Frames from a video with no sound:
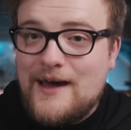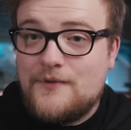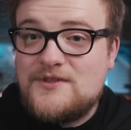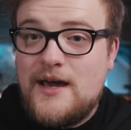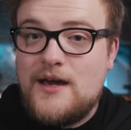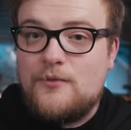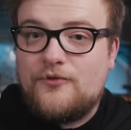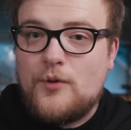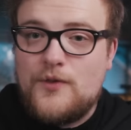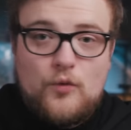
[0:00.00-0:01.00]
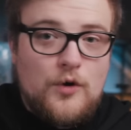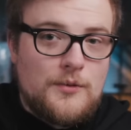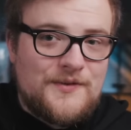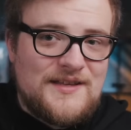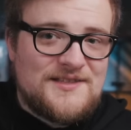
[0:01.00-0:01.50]
out of time for the War
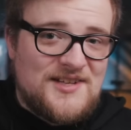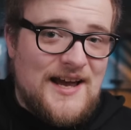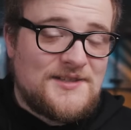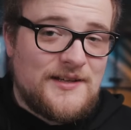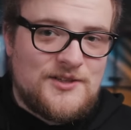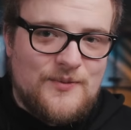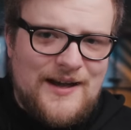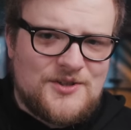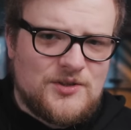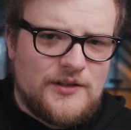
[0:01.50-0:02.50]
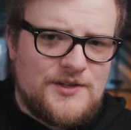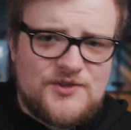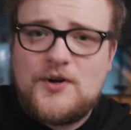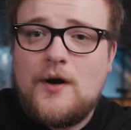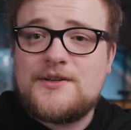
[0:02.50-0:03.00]
Within's testing to actually
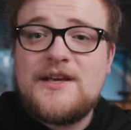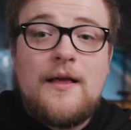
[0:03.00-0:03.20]
start.